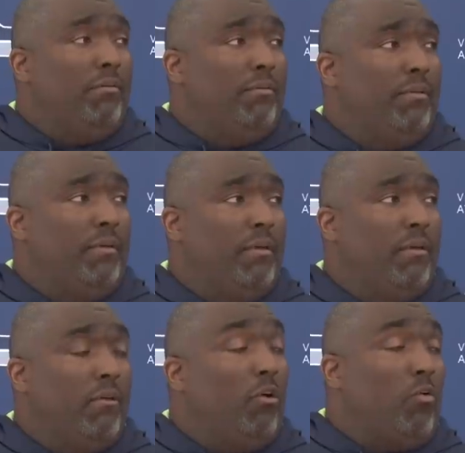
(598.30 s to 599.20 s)

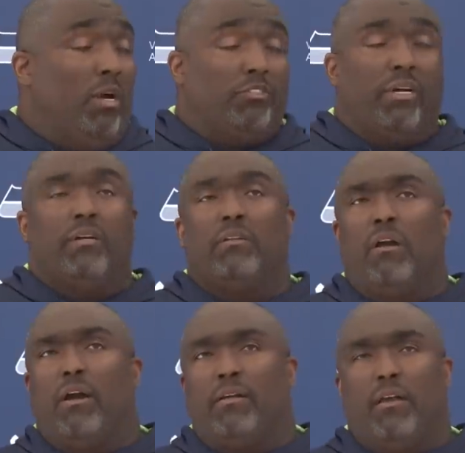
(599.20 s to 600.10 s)
Quandre.
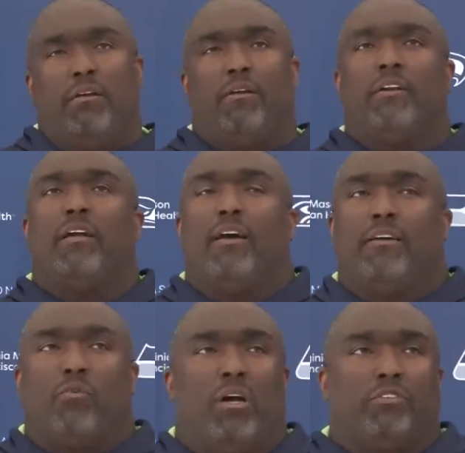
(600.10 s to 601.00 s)
All right.
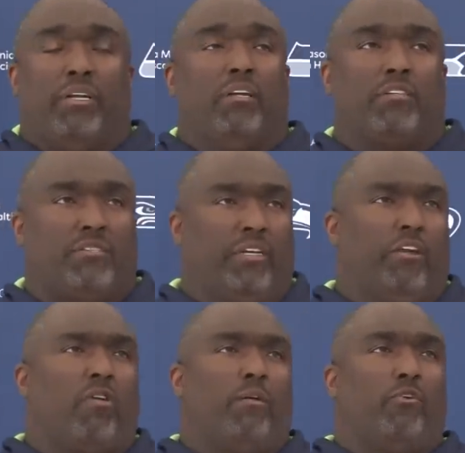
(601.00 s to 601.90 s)
Quandre looks
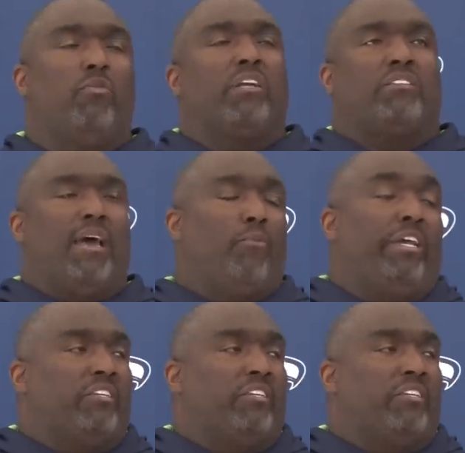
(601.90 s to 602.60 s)
incredible. We could